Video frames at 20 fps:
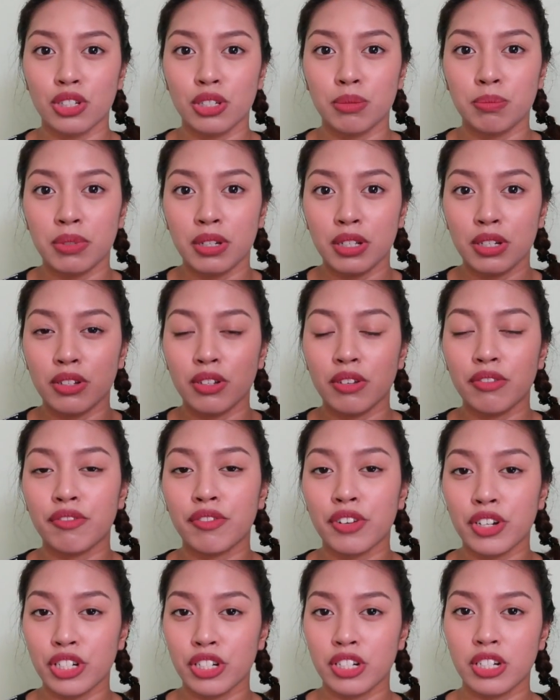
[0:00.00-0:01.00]
just been
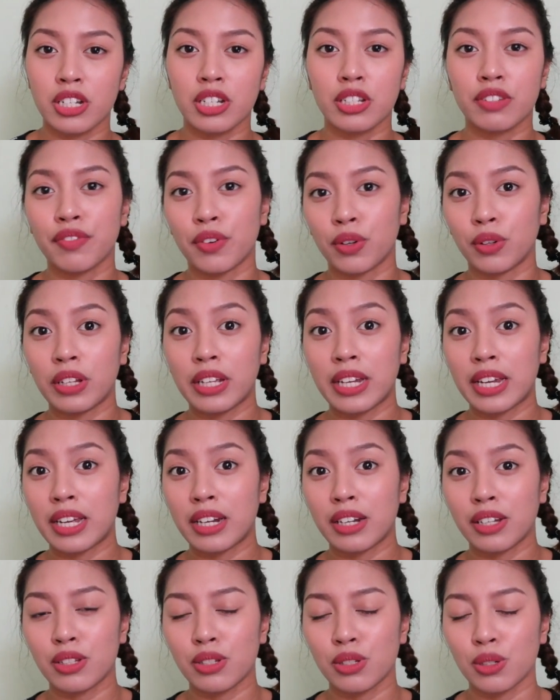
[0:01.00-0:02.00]
freshly
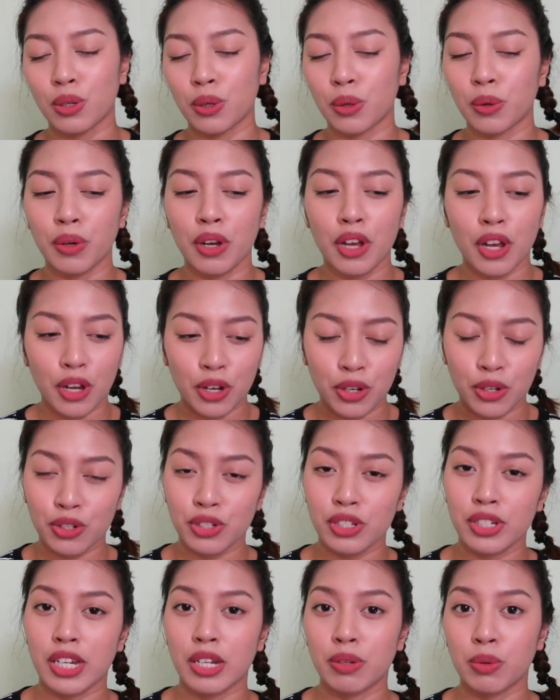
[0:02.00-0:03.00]
exfoliated, so
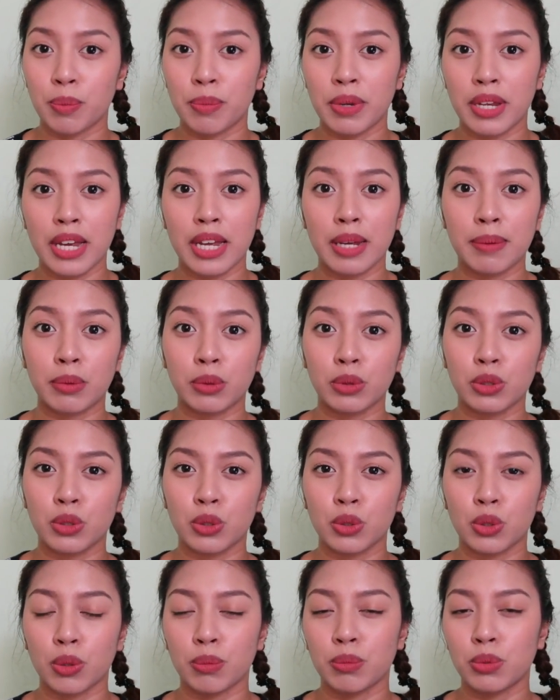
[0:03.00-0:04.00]
your skin will be able
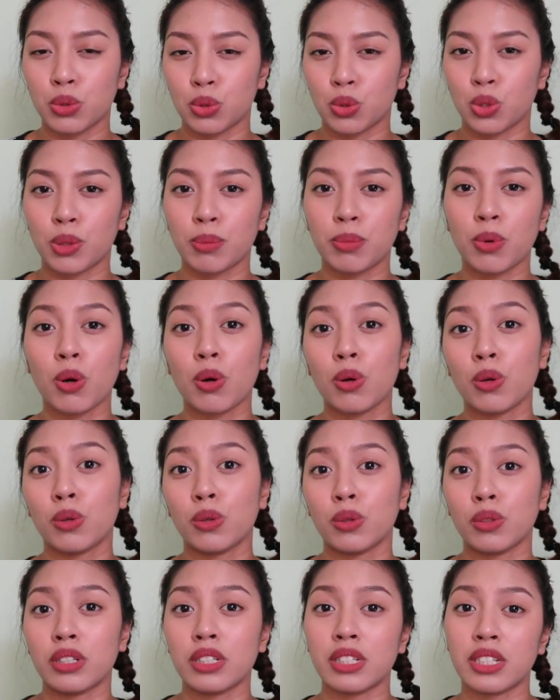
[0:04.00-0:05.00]
to absorb
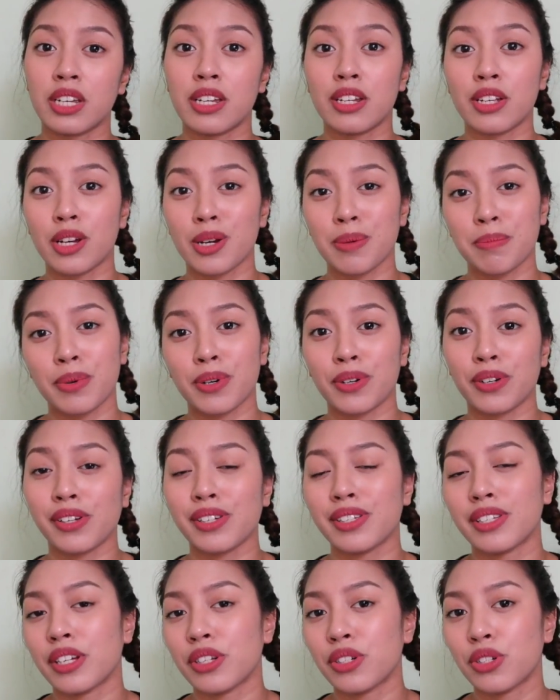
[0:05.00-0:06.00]
all the skincare
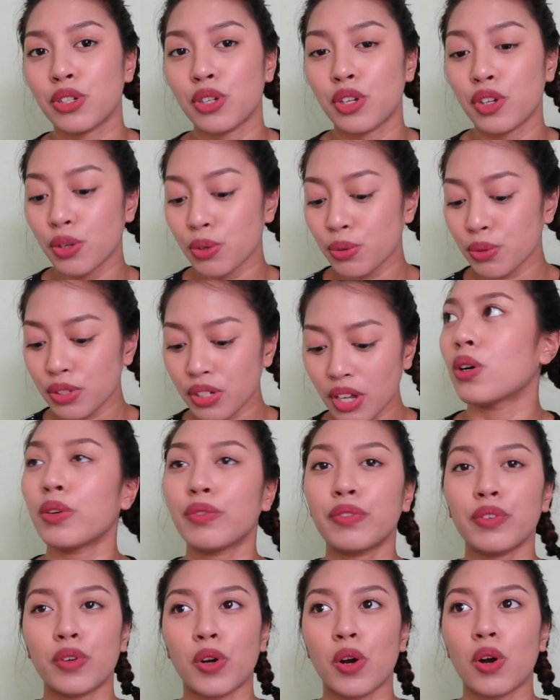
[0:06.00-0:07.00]
products that you use.
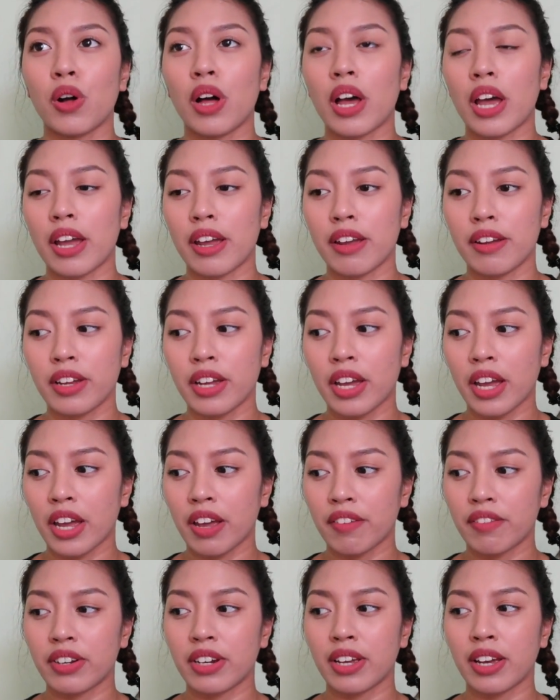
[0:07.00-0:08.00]
Overall, I
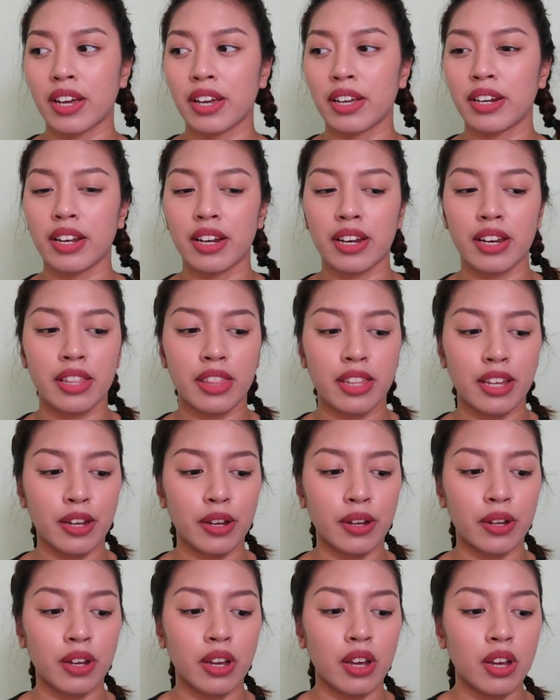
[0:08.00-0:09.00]
haven't had
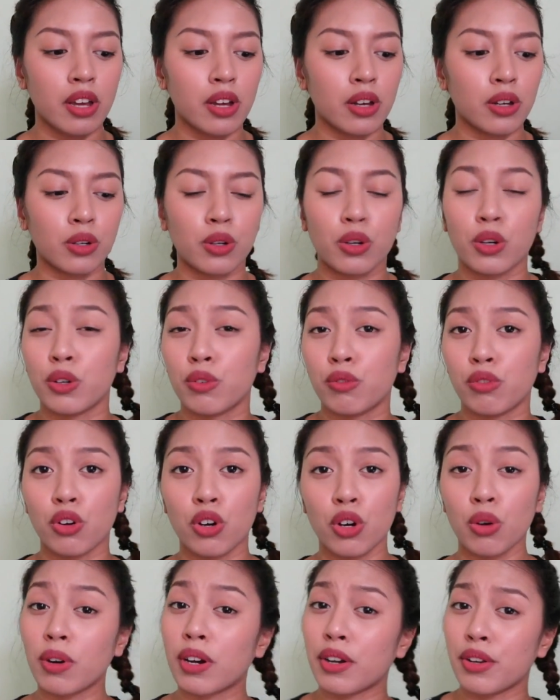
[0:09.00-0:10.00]
anything gone
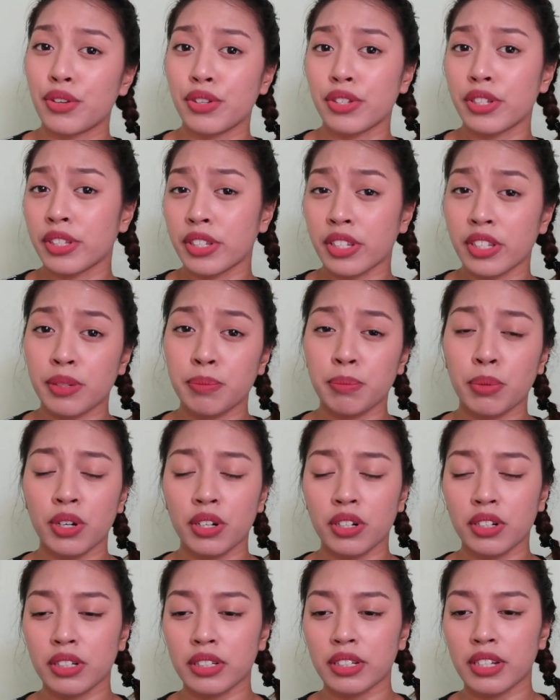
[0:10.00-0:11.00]
wrong while using this
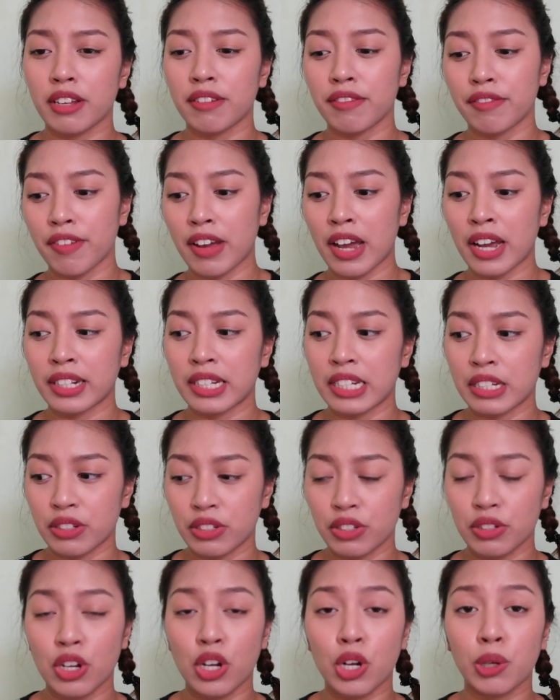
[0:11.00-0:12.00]
product. In fact,
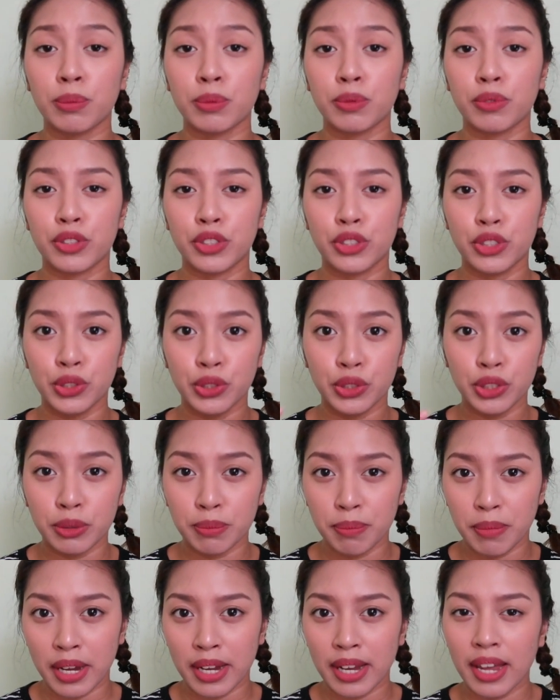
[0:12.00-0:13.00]
it's helped
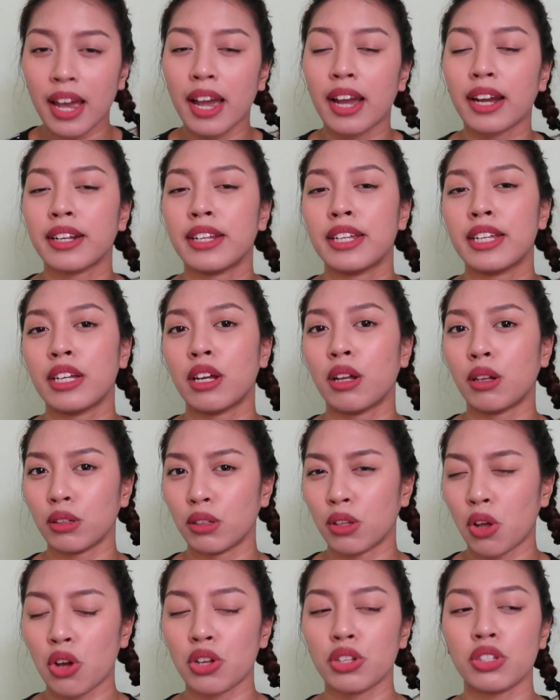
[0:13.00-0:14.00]
reduce my acne a
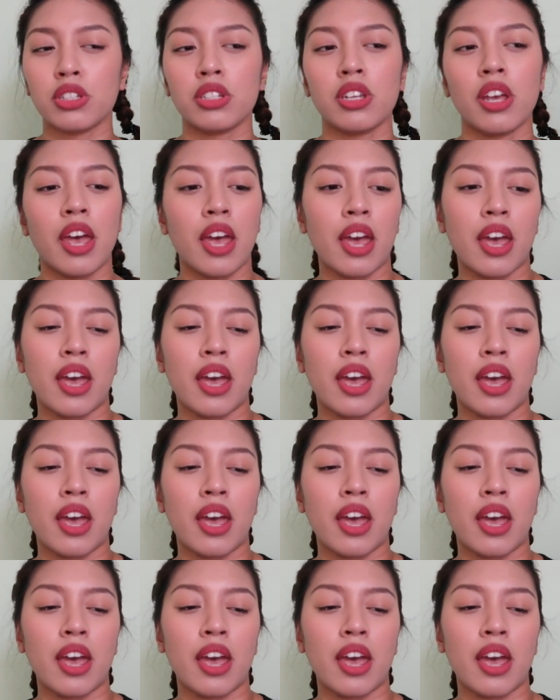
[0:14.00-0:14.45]
lot.